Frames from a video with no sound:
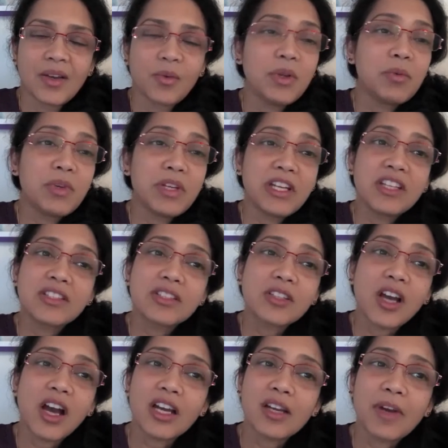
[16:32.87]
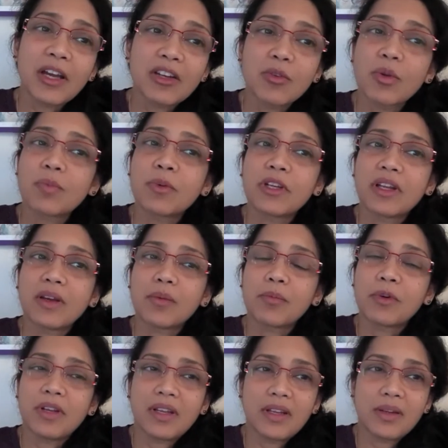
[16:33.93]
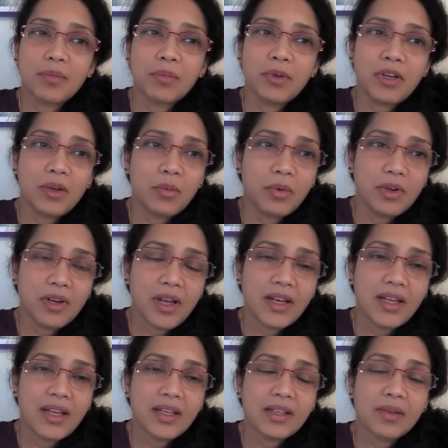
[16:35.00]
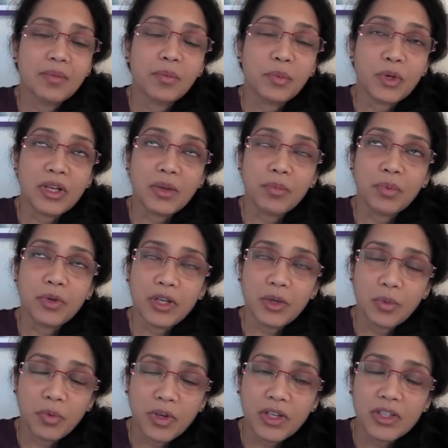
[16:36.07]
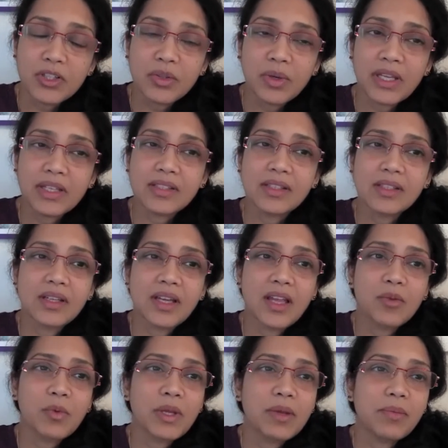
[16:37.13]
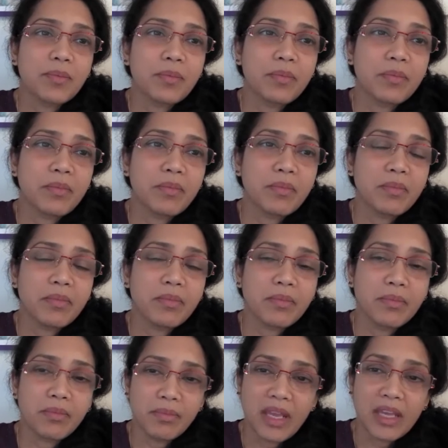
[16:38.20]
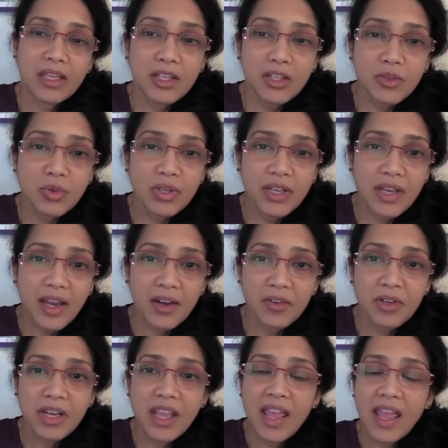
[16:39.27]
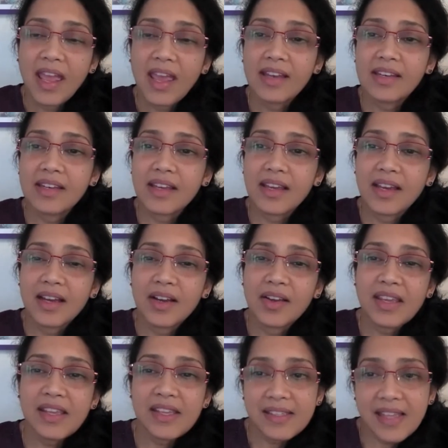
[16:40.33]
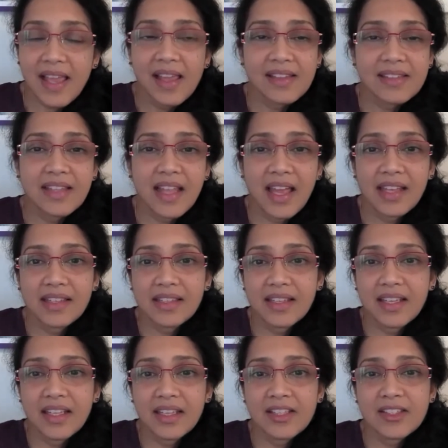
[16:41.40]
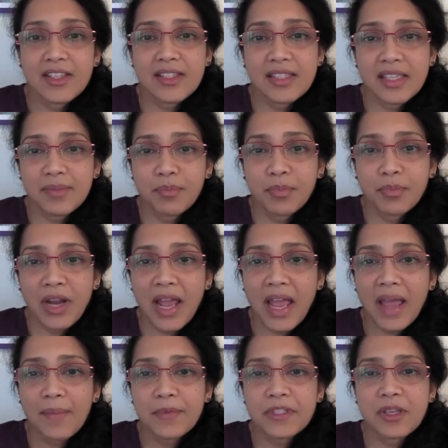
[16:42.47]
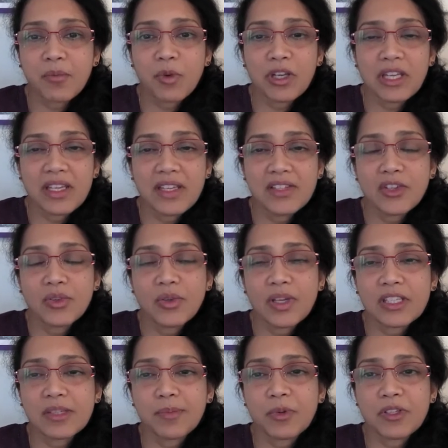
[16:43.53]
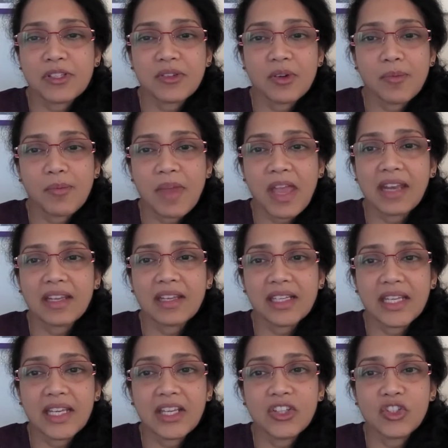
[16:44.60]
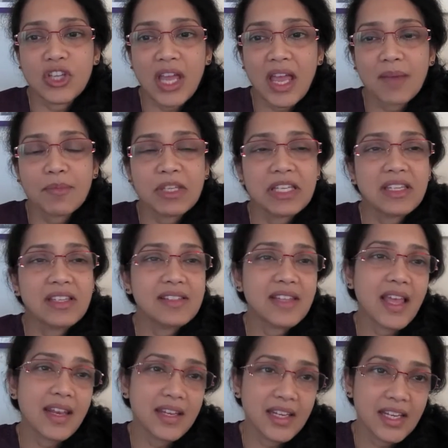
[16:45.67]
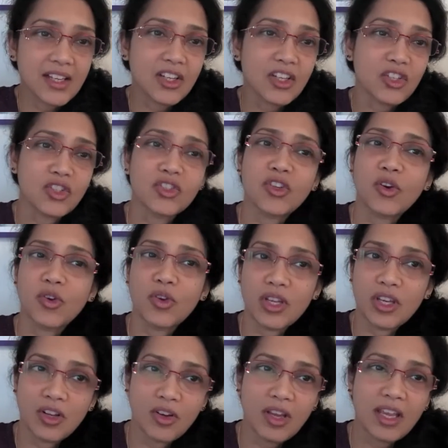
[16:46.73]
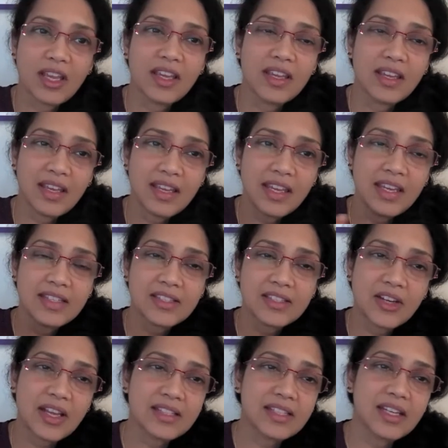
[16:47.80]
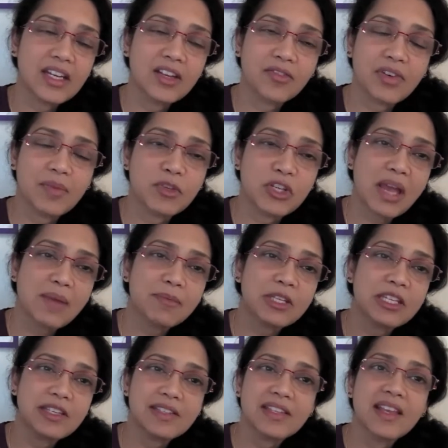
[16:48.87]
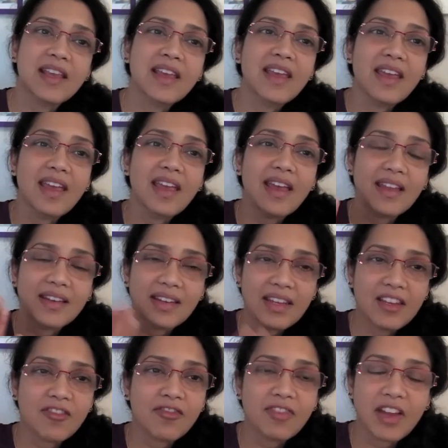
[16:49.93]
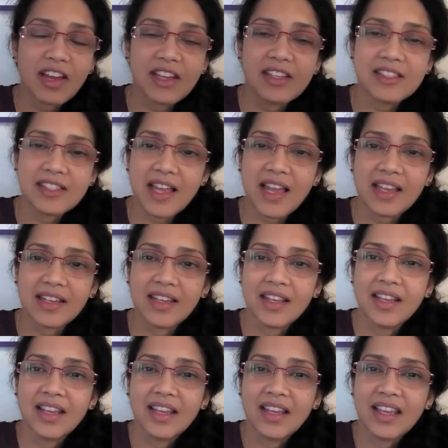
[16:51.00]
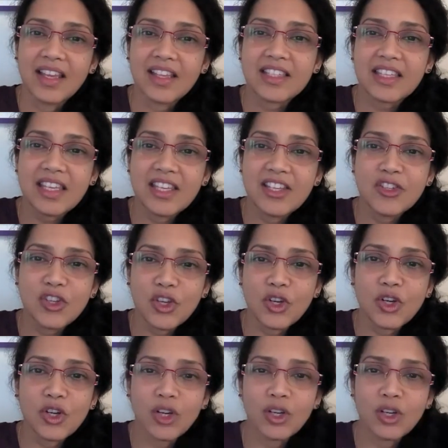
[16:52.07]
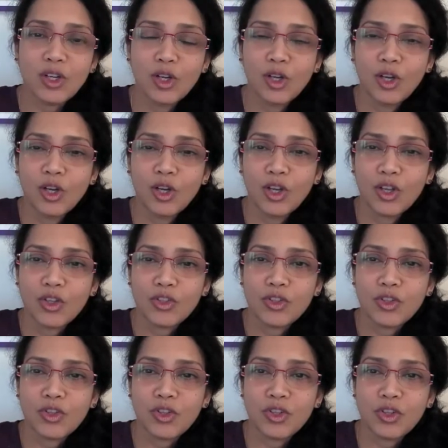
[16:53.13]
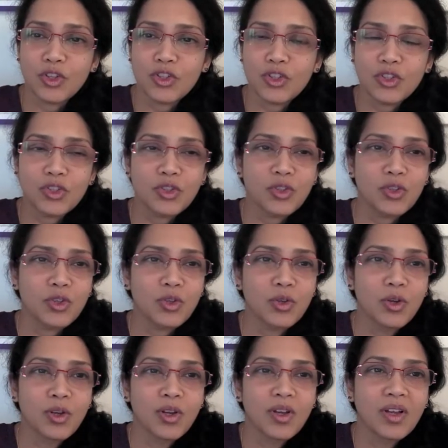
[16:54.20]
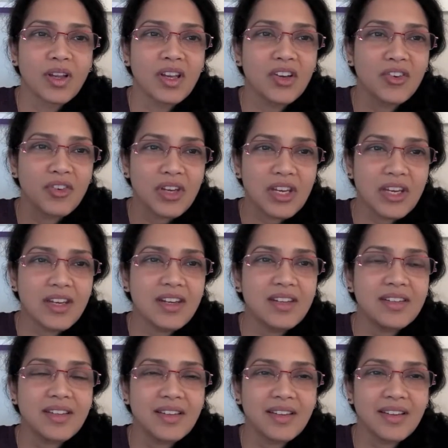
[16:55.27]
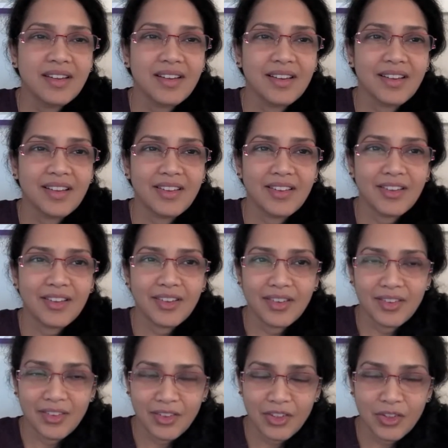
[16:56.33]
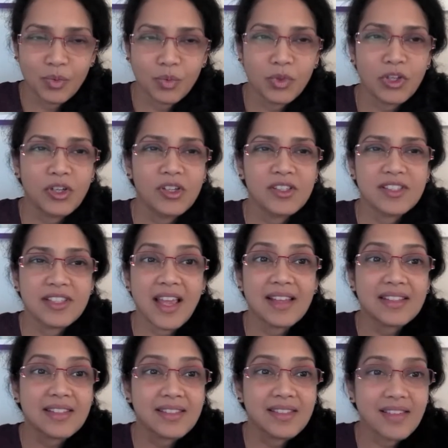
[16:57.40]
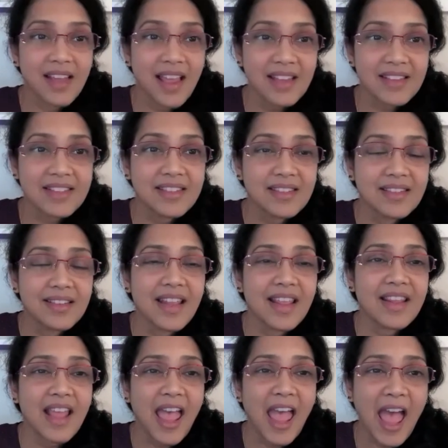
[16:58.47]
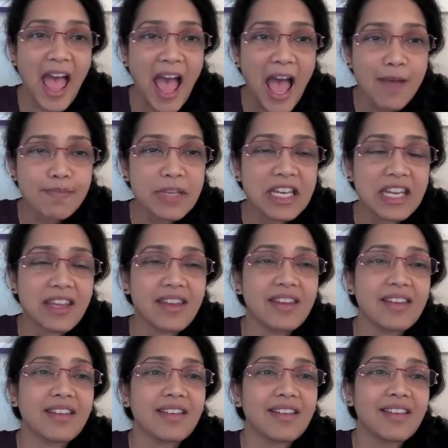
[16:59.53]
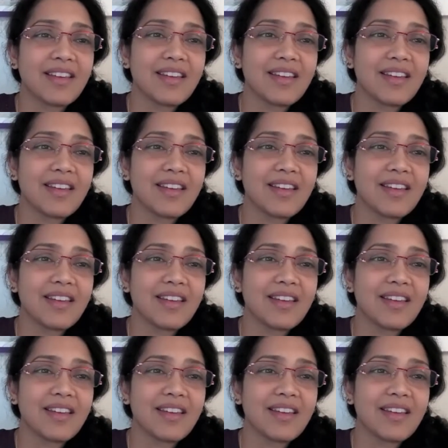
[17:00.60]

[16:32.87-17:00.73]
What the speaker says: When we need to talk about it, we put a word on it, put a word to it, and we make it into a noun. And he says that this is perhaps somewhat easier to express grammatically in Japanese than in English. So, you know, he's translating from Japanese, and he finds that it's easier to read the words as happening